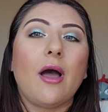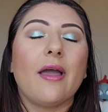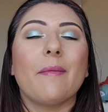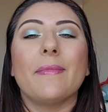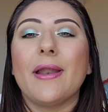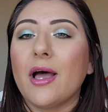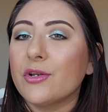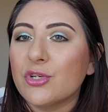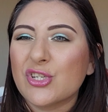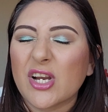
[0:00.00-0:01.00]
I am not
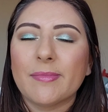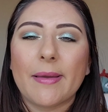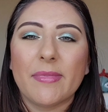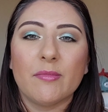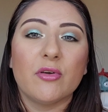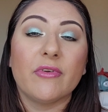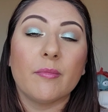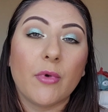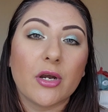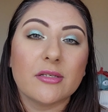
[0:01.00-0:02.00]
too sure. I might be
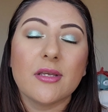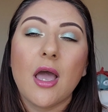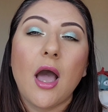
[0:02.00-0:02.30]
moving bars.